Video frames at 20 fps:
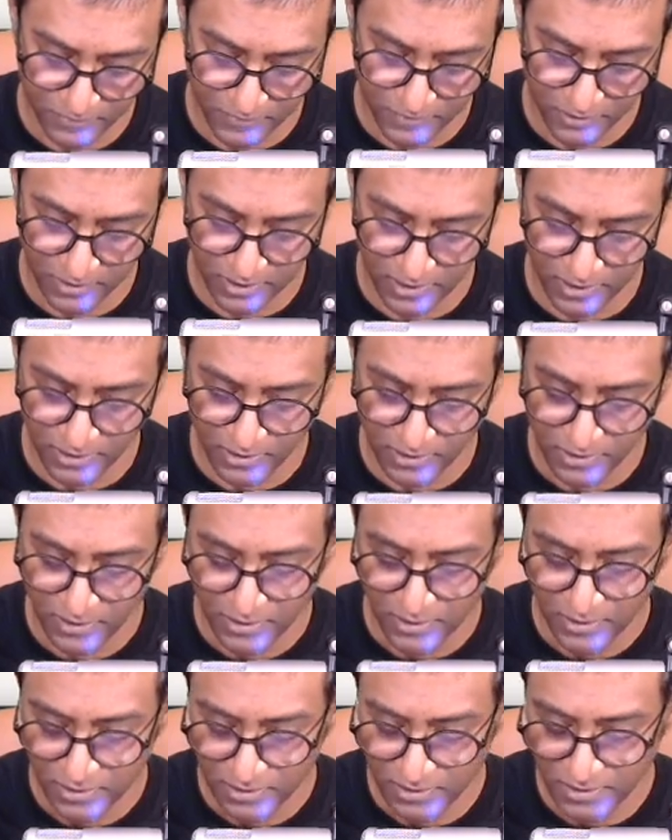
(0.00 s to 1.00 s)
Okay,
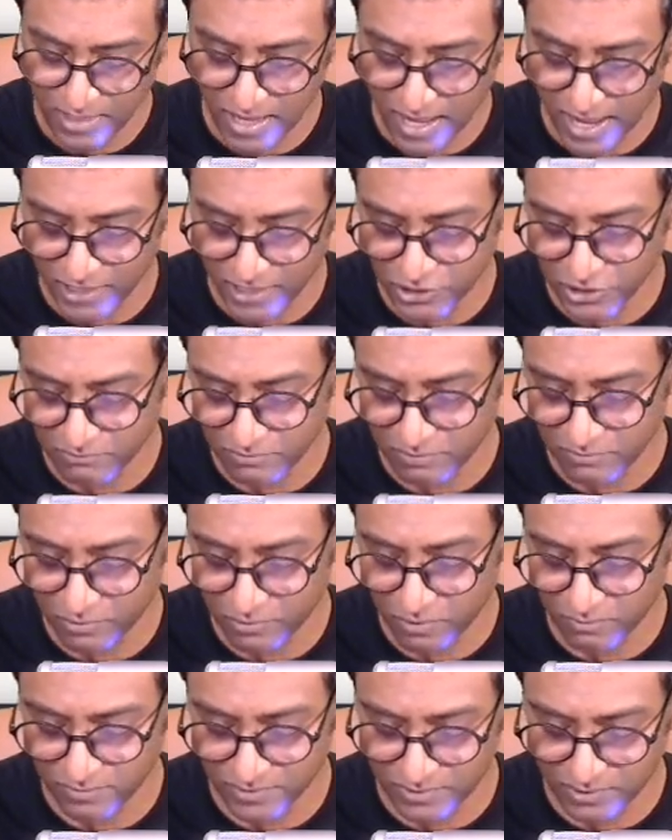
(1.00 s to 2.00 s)
the actionable
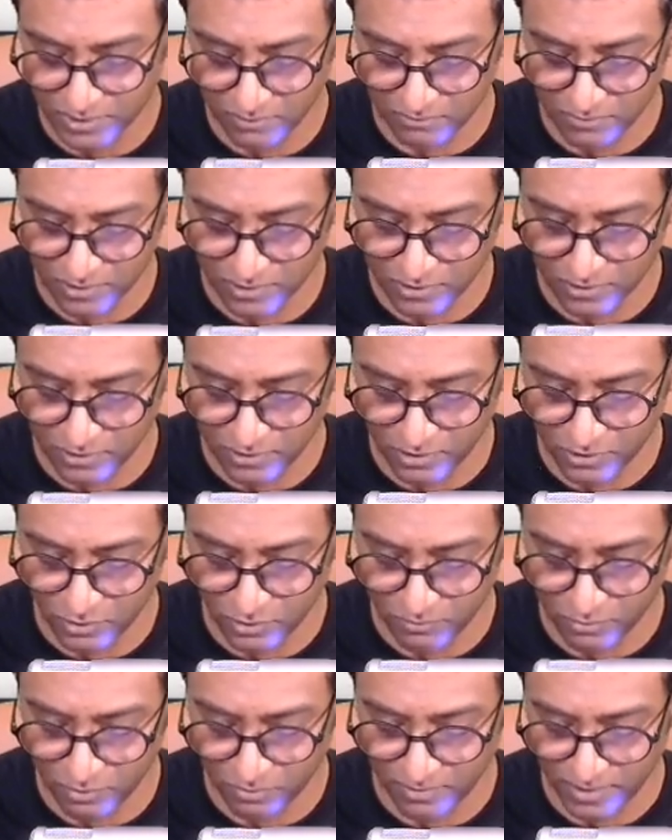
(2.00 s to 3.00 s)
problem statement that you
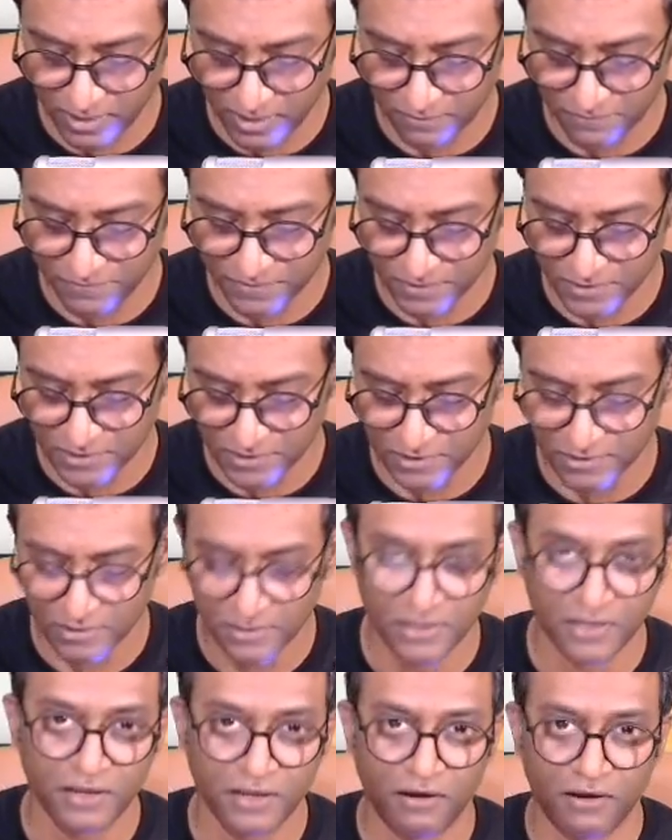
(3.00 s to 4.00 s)
probably have written
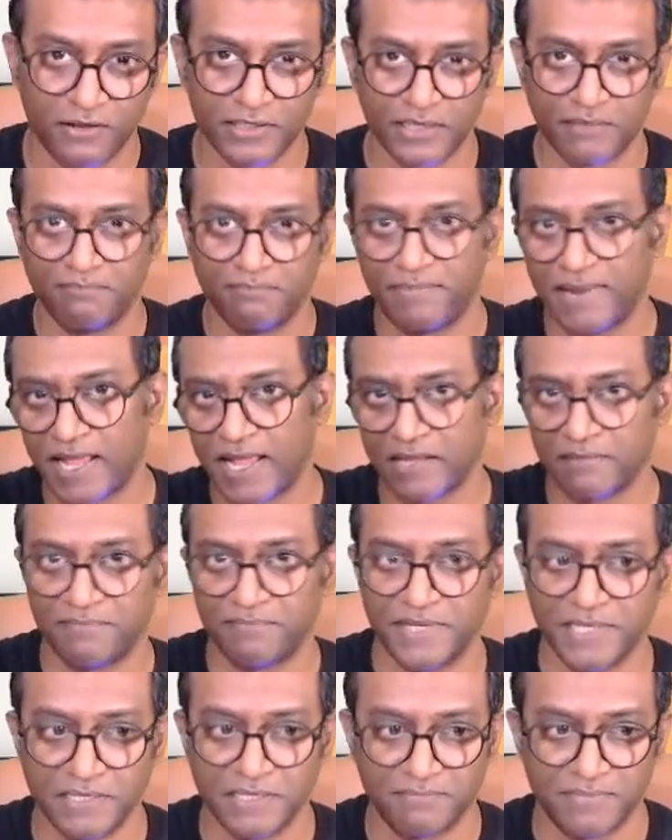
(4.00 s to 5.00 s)
on that blank
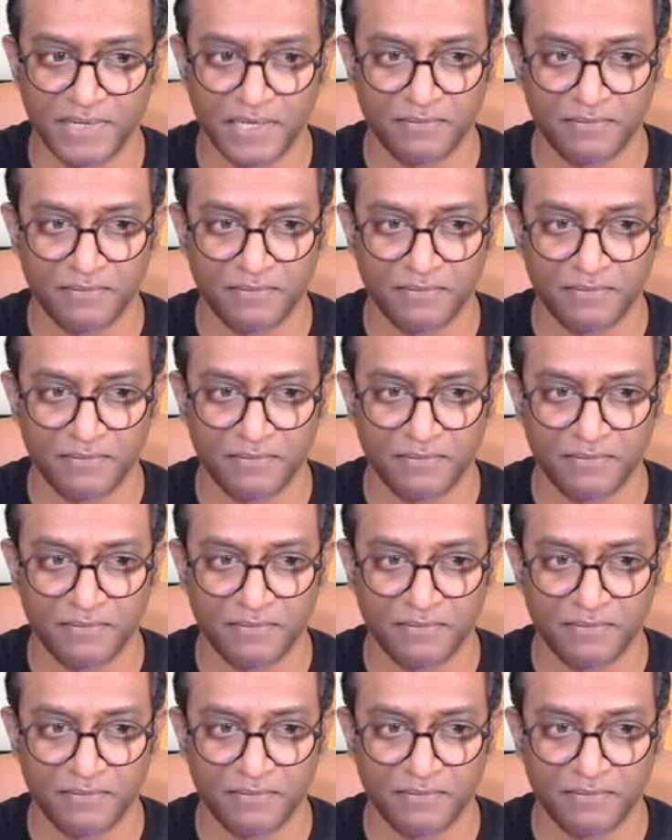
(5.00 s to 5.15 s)
piece of